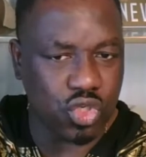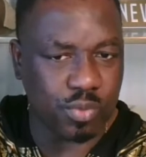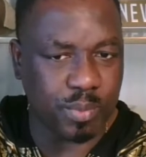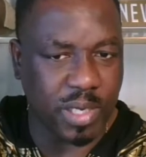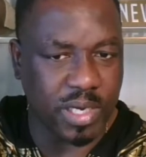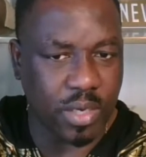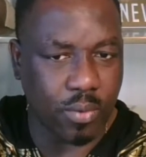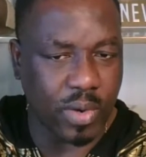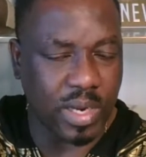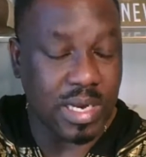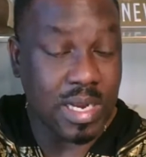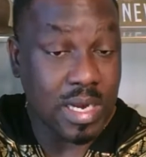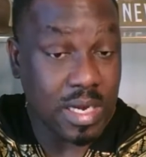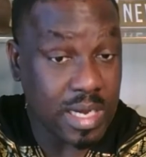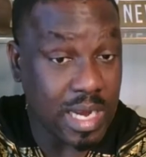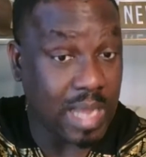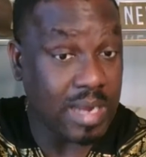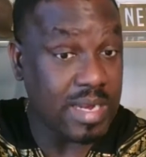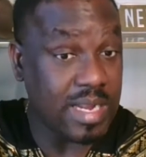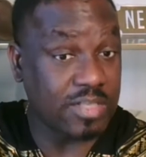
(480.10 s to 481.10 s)
body weight.
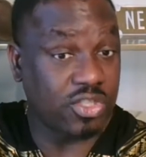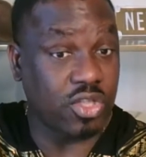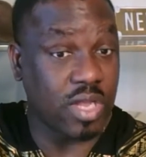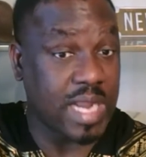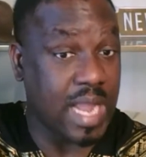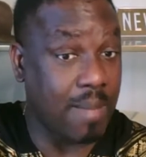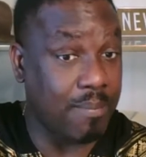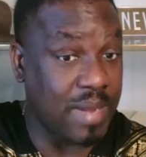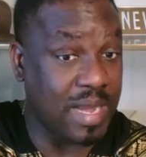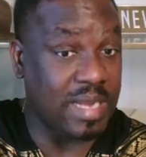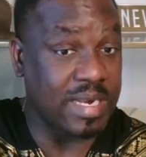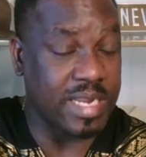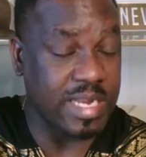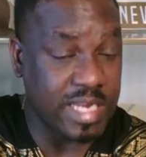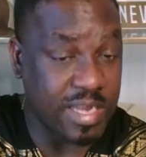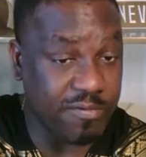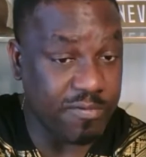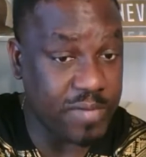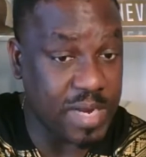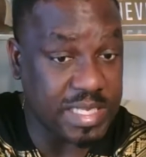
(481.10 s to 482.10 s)
Now let's talk about the
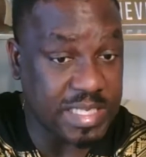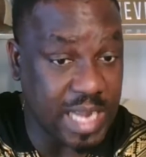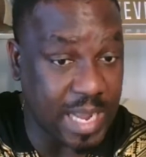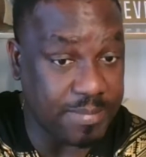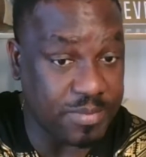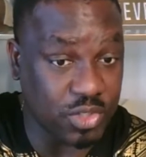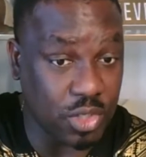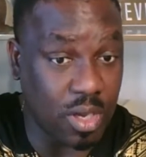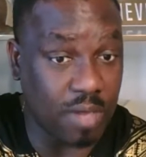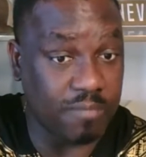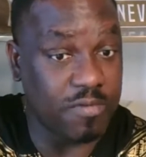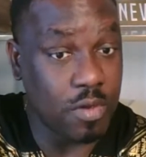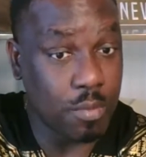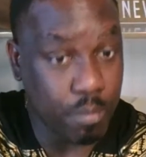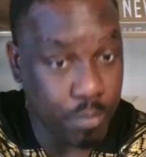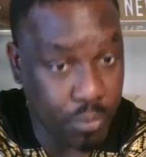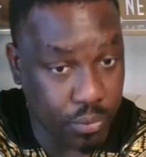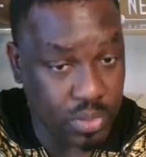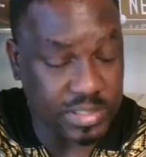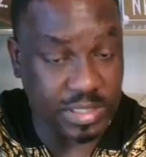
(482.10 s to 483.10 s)
different types of
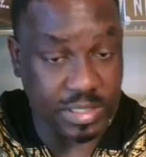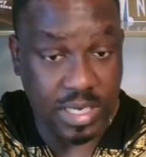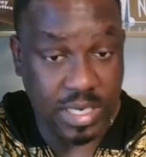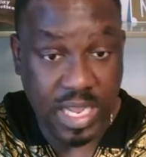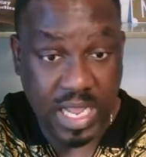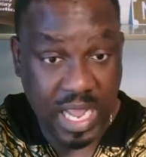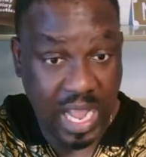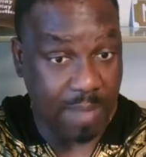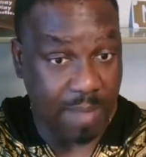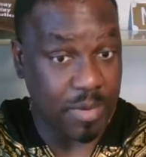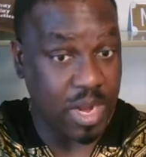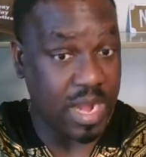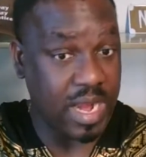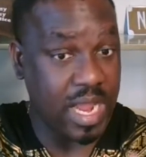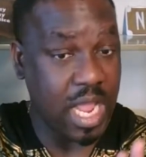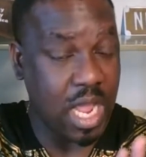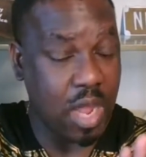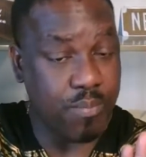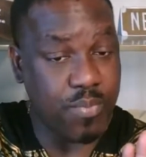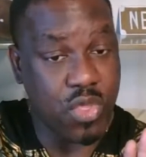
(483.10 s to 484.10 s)
protein. I'm going to
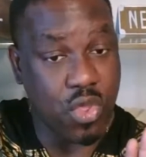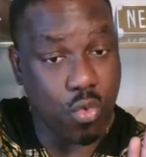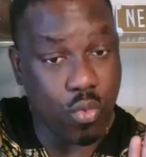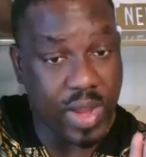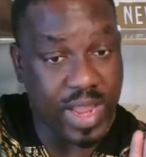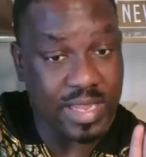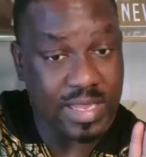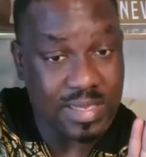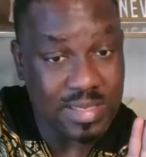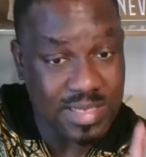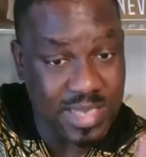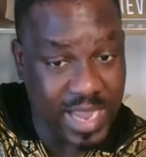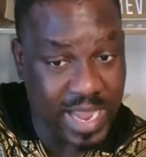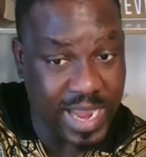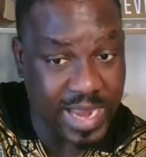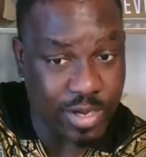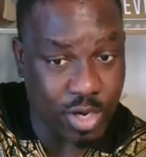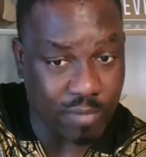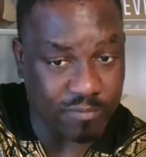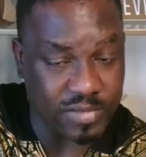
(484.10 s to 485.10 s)
help you with
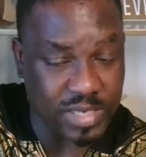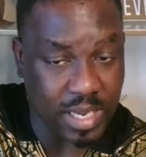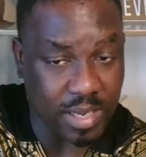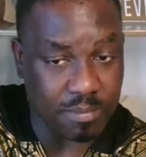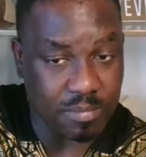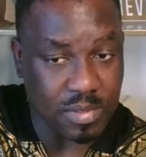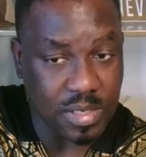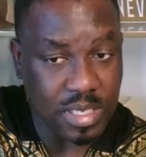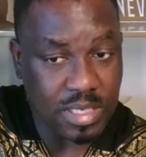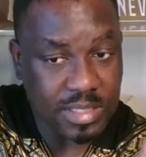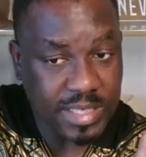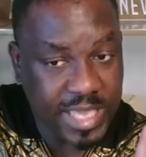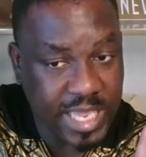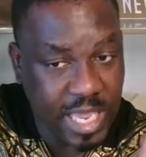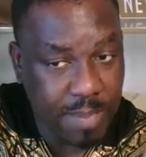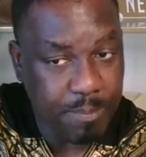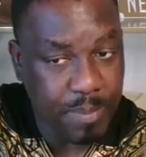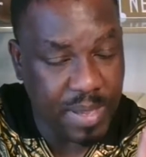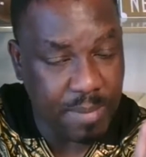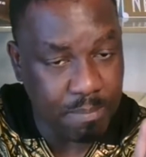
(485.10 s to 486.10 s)
10 of them.
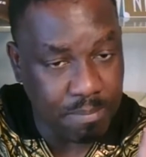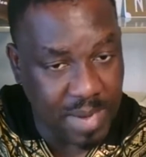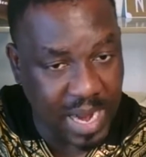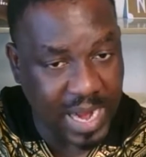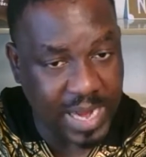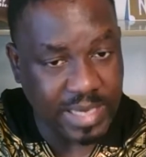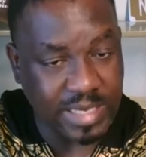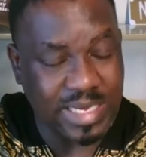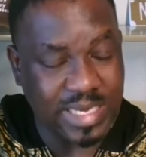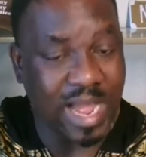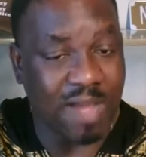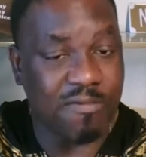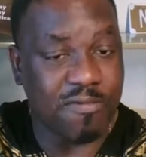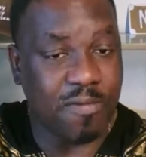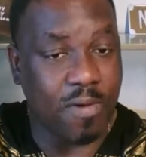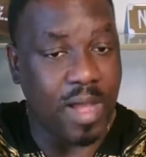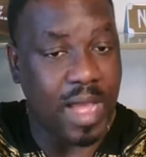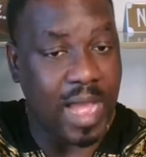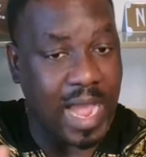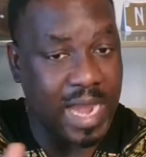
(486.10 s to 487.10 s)
Keep in mind that
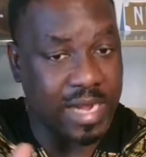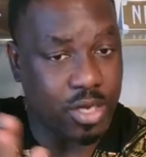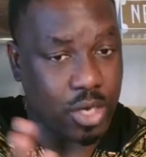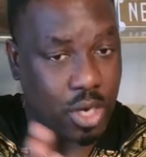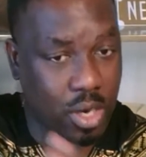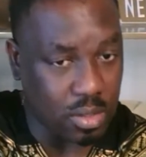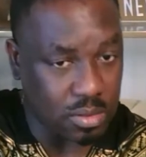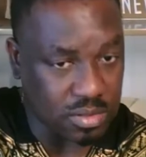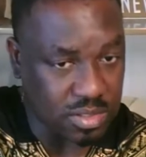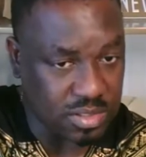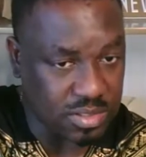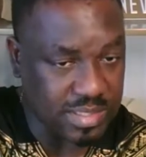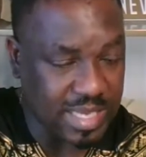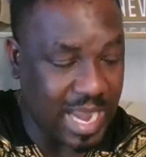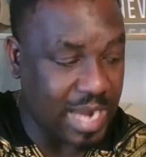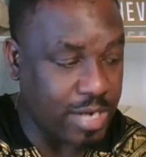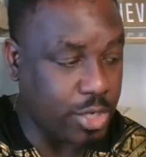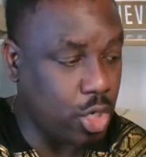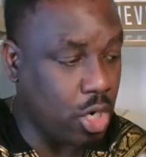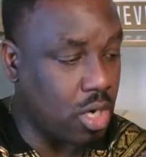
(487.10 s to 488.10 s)
for adults,
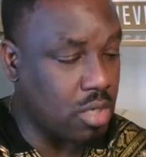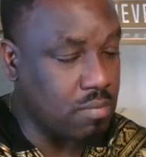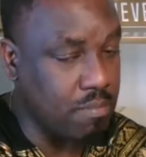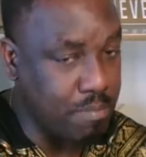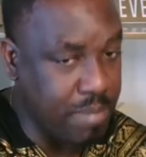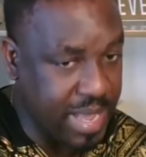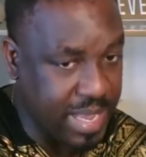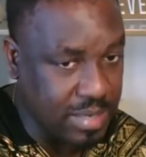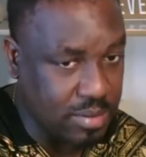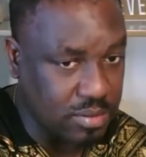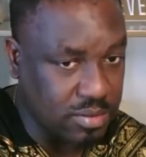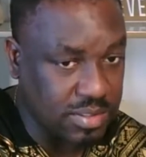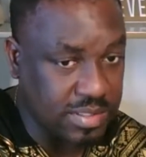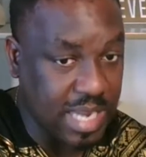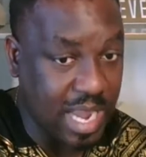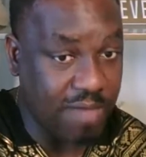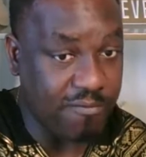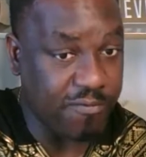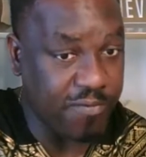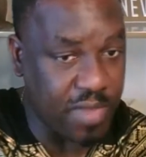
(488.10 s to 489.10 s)
adult males
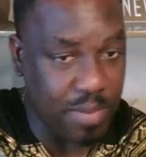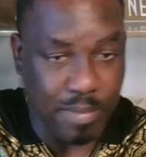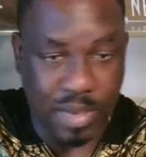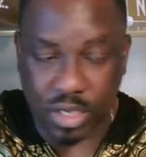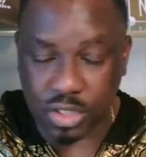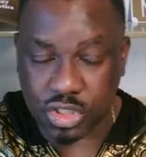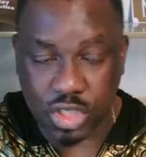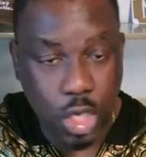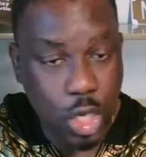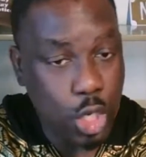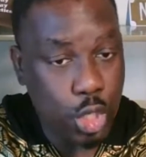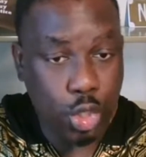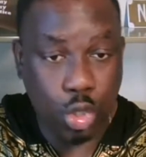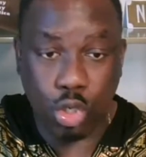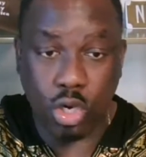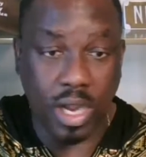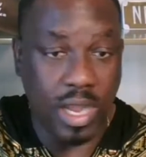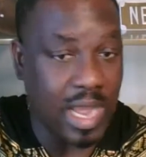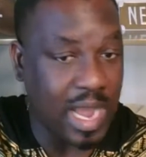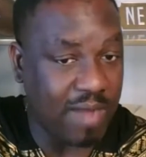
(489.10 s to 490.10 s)
and females, you
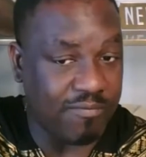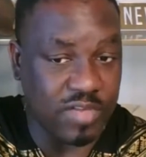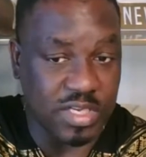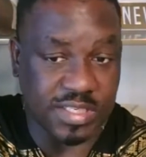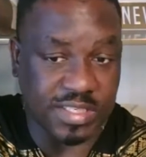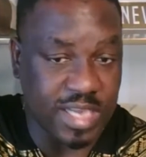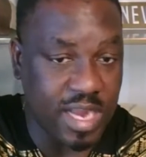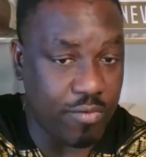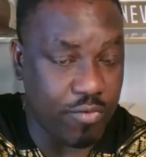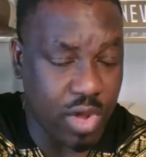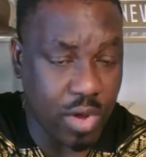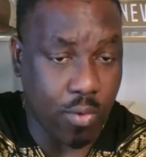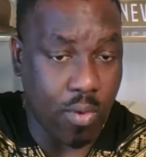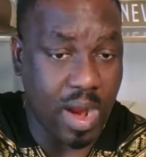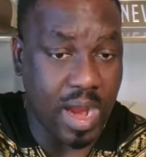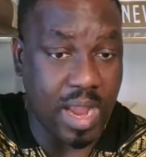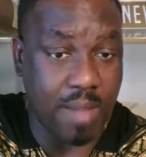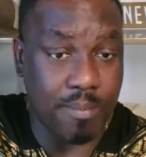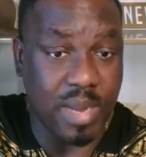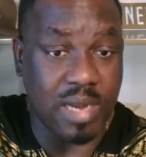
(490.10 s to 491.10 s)
don't have the same
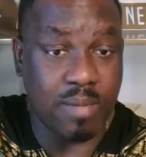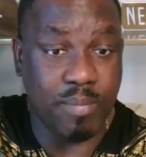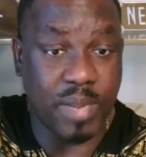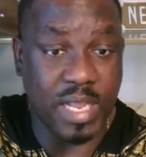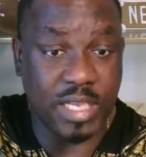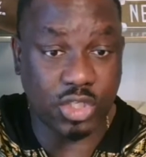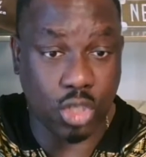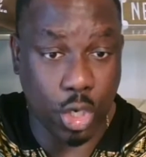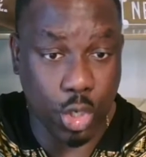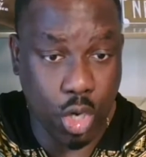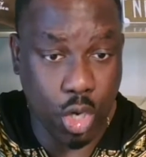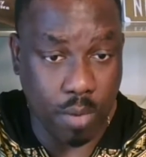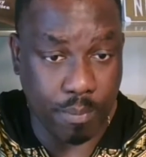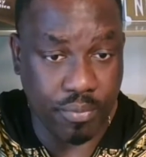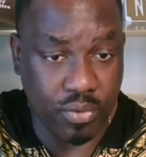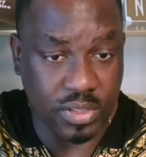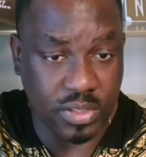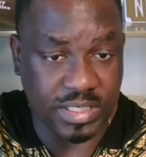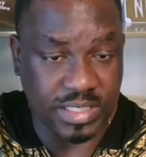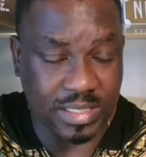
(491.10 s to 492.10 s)
requirement based on your
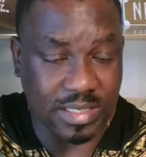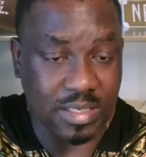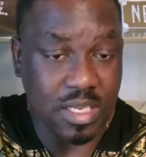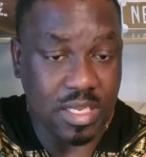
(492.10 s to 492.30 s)
protein.